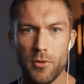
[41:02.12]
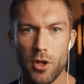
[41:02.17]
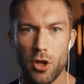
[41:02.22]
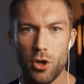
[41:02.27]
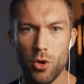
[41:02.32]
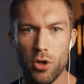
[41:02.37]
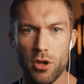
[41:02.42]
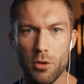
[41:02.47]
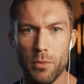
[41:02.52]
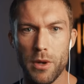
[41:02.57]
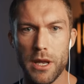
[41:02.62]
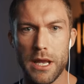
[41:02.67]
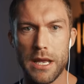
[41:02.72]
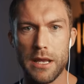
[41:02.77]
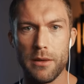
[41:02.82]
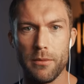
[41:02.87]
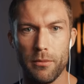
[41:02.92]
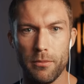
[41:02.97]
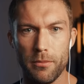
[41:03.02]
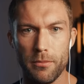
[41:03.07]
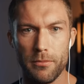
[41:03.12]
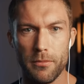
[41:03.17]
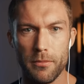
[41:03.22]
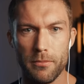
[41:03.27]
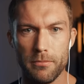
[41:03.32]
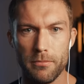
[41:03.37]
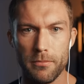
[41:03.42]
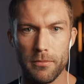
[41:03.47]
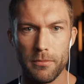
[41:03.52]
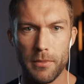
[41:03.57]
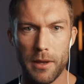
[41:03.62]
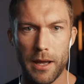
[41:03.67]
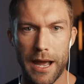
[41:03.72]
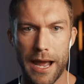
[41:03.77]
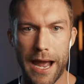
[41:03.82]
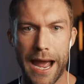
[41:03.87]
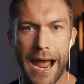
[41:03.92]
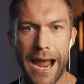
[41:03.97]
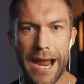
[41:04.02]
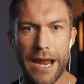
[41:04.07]
Who can we
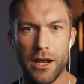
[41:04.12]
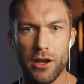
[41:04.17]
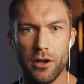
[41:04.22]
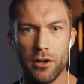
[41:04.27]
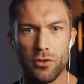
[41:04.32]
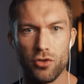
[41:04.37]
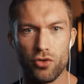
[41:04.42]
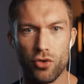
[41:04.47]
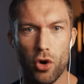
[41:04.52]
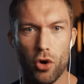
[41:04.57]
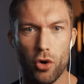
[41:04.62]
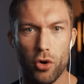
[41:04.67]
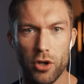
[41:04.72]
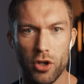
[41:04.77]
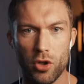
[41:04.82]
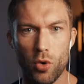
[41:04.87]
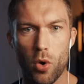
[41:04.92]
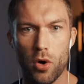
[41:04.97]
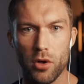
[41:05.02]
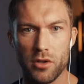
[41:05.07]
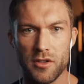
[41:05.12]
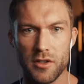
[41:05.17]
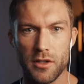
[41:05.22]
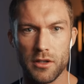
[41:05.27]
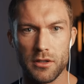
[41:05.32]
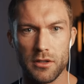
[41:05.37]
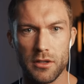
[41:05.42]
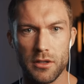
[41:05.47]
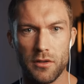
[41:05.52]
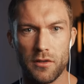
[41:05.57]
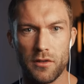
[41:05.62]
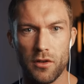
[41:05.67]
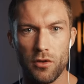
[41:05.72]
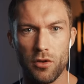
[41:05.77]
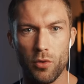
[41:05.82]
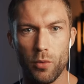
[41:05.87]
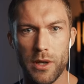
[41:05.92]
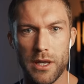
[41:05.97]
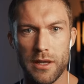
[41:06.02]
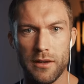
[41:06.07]
hang, draw, and quarter so
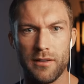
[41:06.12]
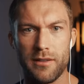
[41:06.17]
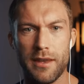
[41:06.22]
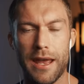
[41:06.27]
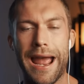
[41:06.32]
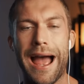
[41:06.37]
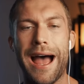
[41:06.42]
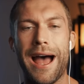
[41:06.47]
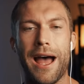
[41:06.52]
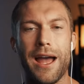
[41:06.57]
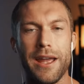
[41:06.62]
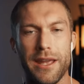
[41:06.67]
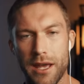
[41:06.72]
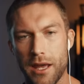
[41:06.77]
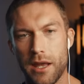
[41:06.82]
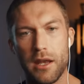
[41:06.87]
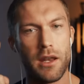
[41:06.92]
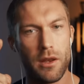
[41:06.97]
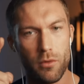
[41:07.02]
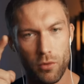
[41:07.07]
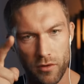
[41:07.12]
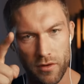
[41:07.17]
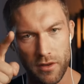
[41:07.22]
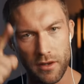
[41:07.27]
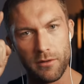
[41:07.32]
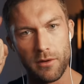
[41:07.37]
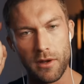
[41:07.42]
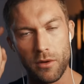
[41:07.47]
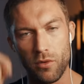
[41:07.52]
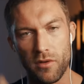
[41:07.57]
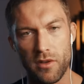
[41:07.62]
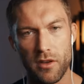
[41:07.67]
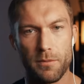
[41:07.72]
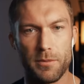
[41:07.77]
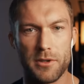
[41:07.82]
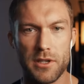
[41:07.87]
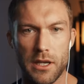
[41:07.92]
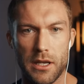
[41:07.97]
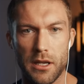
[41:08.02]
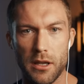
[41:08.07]
that we can say, ah, yeah, it was this, it was this
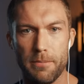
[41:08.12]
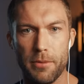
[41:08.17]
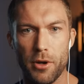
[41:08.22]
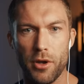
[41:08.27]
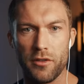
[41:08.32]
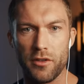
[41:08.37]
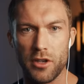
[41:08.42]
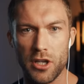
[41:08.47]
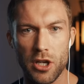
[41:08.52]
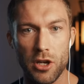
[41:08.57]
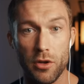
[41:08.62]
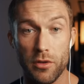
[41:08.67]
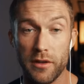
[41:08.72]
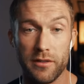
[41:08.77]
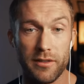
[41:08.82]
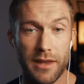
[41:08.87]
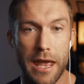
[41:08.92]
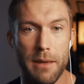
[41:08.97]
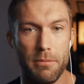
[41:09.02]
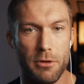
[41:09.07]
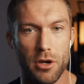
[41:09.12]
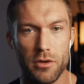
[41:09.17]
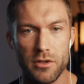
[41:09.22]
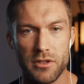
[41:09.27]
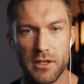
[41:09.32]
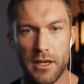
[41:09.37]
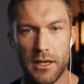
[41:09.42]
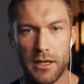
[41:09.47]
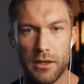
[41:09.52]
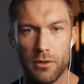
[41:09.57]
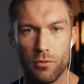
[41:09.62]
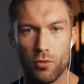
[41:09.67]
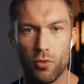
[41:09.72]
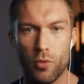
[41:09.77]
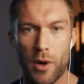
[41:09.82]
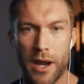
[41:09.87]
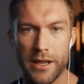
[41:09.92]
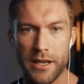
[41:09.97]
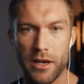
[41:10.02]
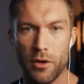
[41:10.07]
particular person. You know, the scapegoating
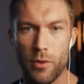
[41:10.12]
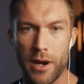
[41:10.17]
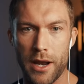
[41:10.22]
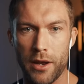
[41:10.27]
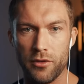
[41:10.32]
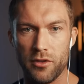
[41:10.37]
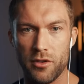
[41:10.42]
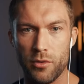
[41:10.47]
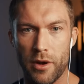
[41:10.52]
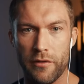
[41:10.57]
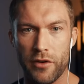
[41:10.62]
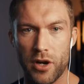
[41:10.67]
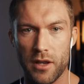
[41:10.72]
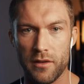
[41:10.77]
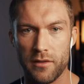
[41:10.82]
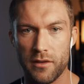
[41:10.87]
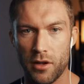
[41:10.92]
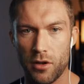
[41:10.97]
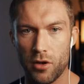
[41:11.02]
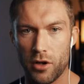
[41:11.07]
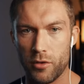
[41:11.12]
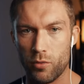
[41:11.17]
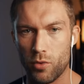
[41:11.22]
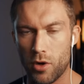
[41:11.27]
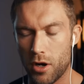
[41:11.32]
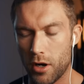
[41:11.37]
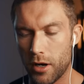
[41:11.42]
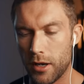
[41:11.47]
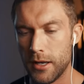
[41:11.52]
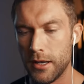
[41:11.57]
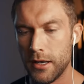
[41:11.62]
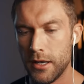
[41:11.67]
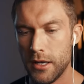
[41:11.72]
rally around whoever it is that got it wrong.